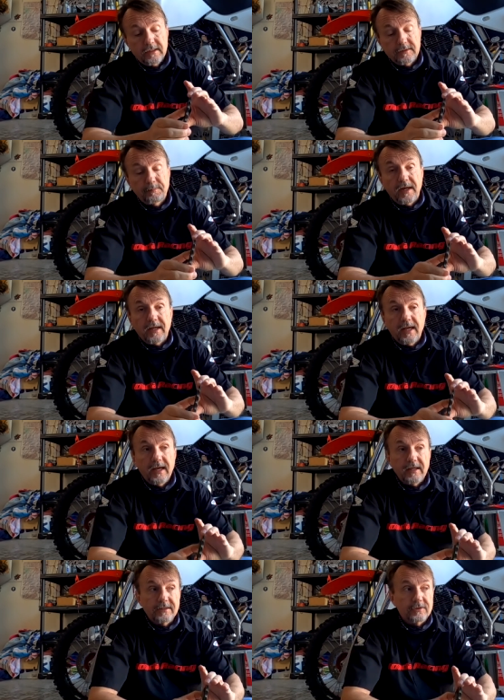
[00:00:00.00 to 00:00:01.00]
This bike
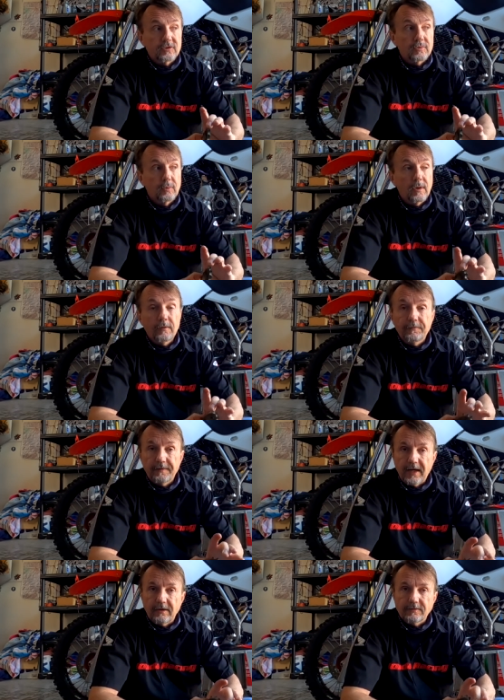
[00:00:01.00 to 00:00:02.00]
has
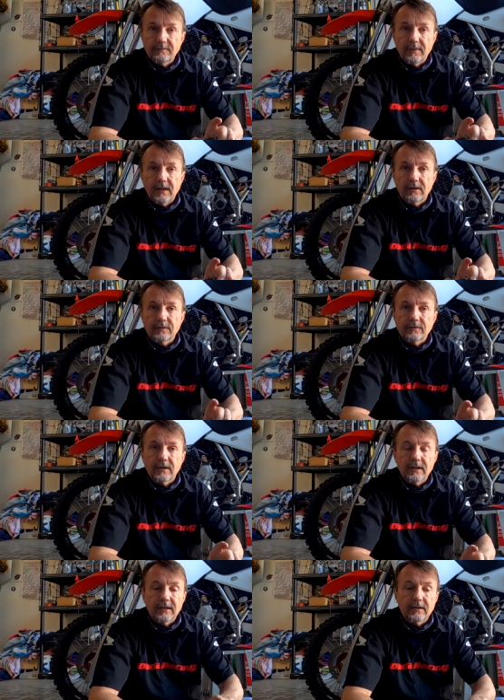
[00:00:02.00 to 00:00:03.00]
12,000 miles
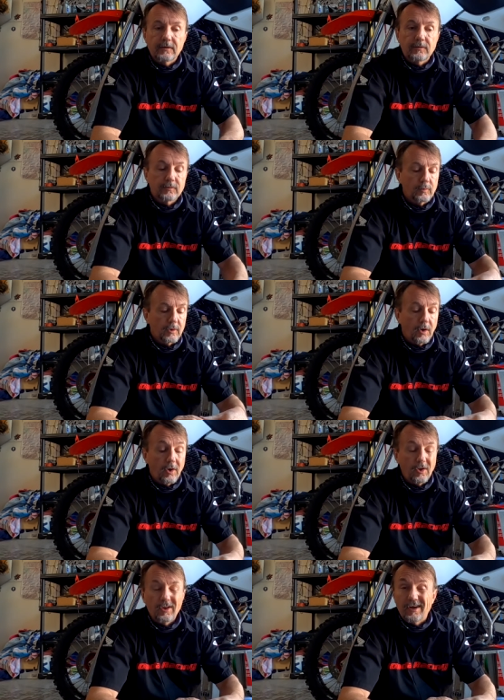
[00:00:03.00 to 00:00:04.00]
on it. Those were
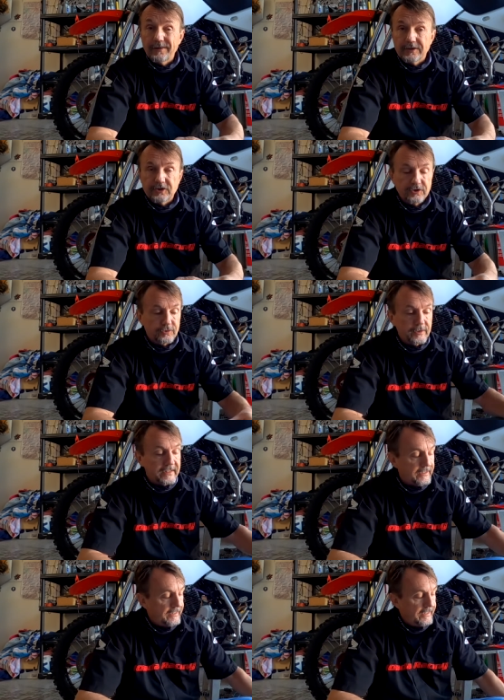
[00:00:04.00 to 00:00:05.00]
all on the
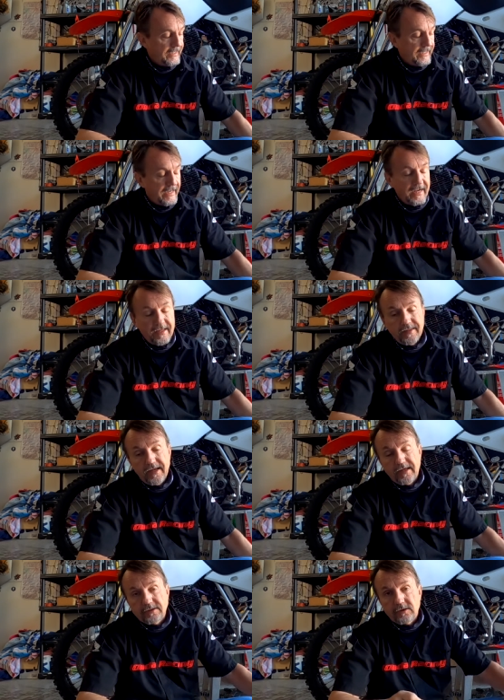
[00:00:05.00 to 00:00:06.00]
street. And the
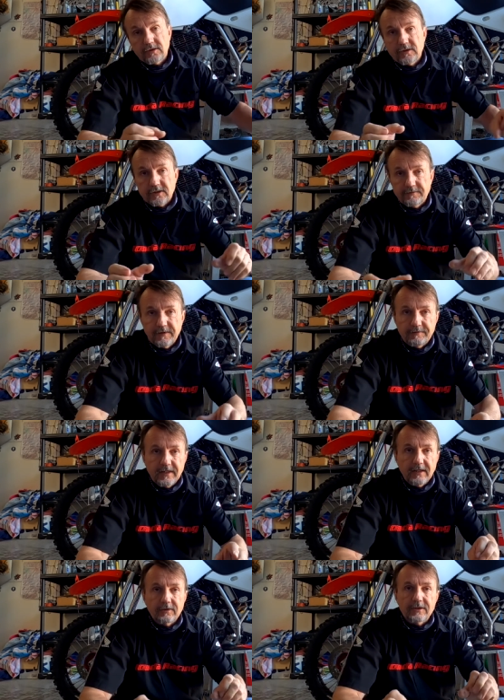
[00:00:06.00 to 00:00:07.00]

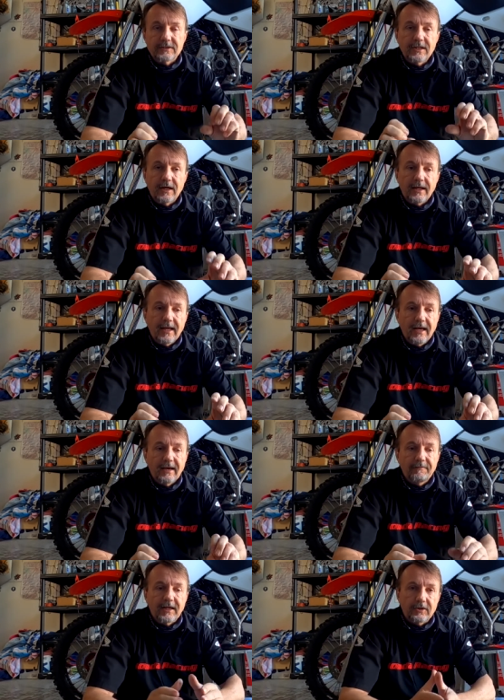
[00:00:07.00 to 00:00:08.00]
XR650L does not
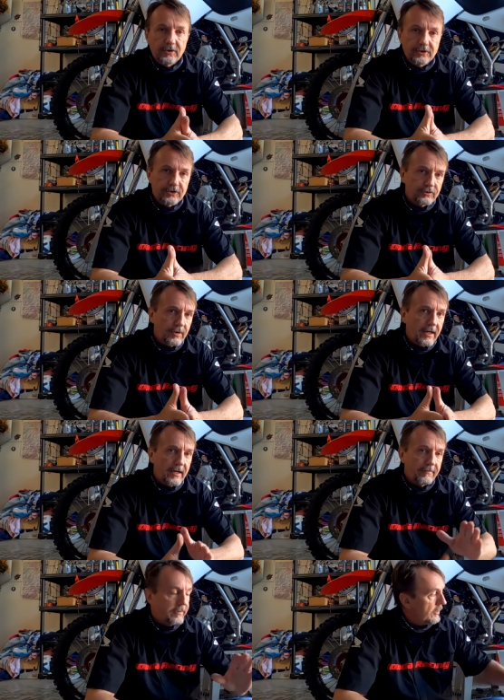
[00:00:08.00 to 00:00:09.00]
have a cush
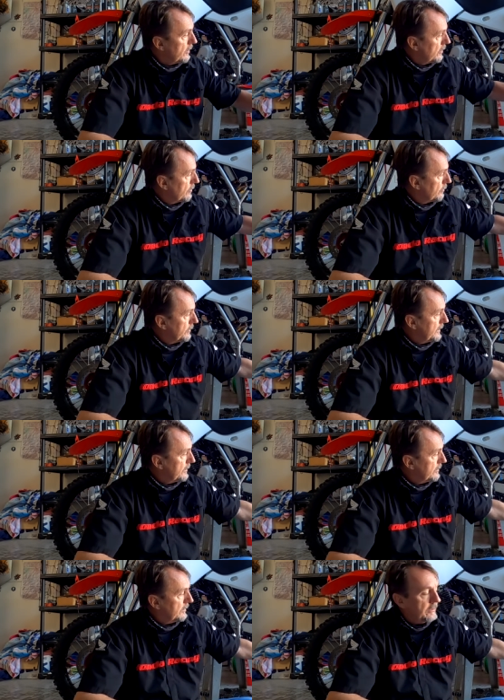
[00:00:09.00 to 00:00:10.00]
drive
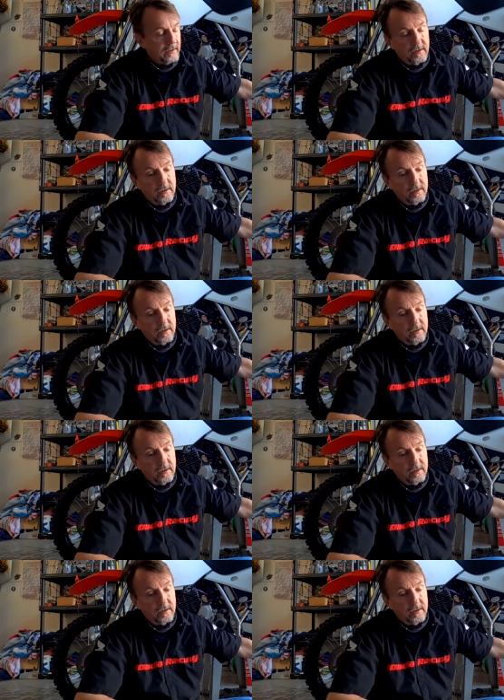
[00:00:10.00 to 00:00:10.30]
rear